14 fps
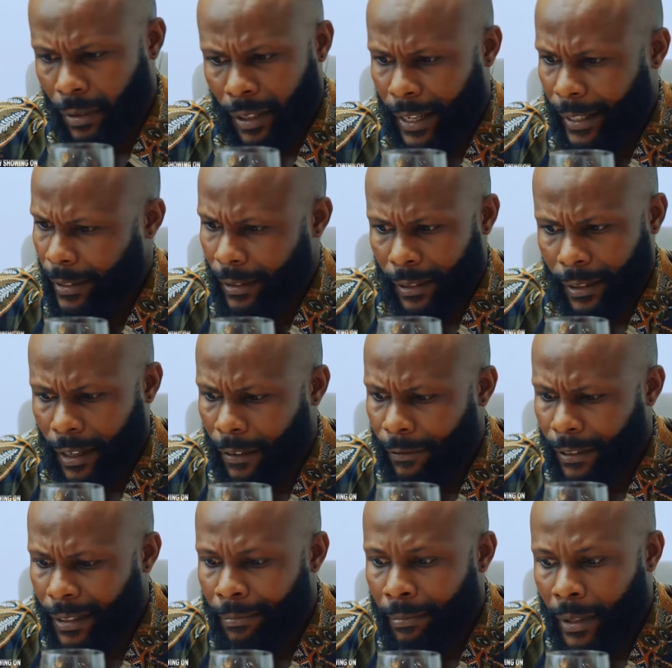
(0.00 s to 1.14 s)
like
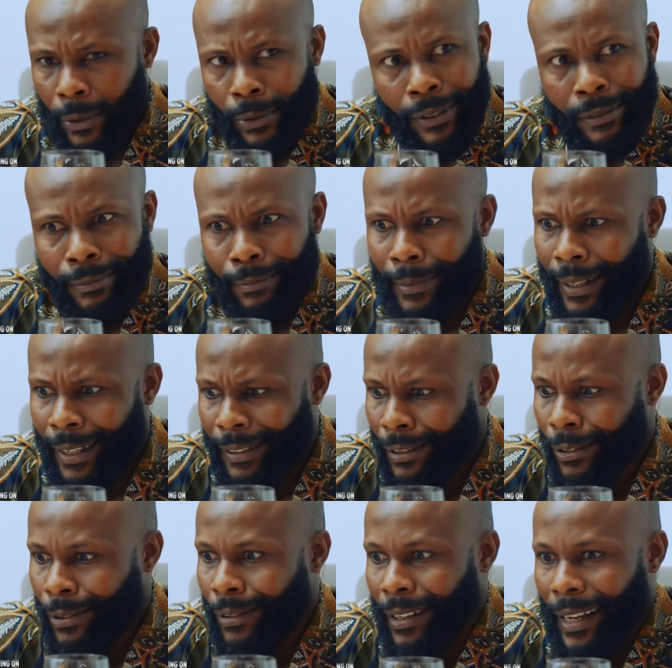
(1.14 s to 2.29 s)
every meal she makes
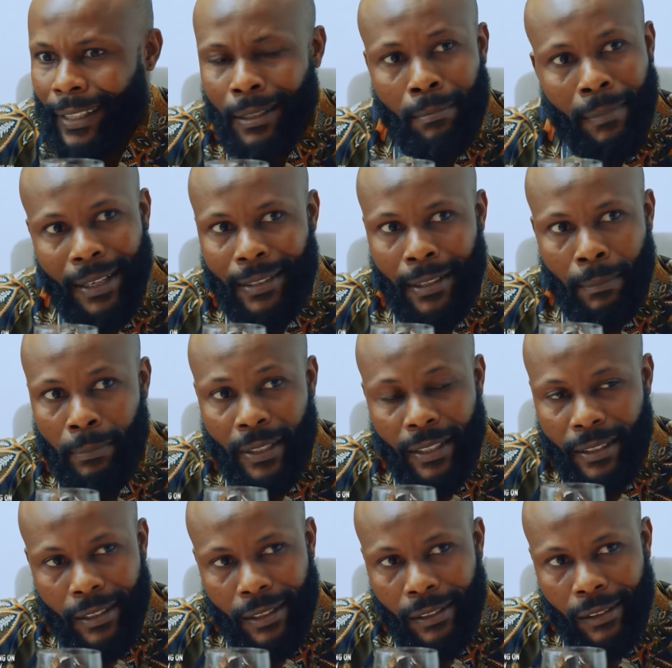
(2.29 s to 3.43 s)
is just like a
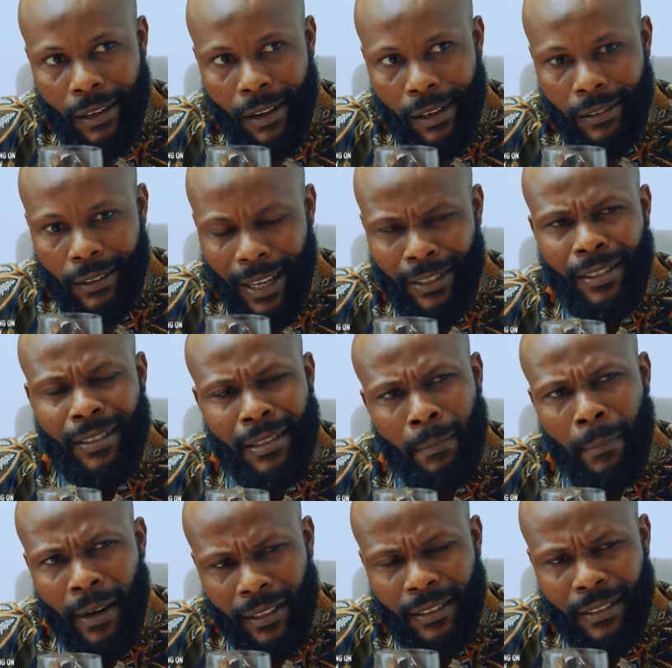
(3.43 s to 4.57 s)
masterpiece. Like she's the
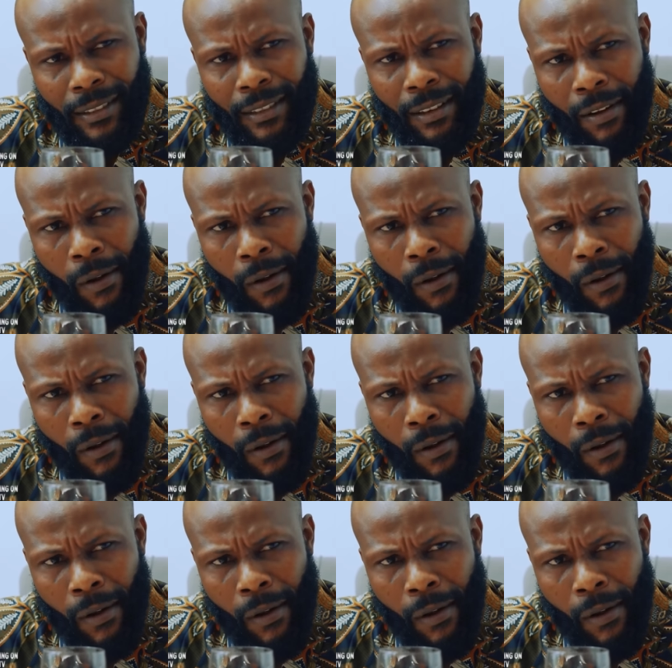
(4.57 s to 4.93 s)
best.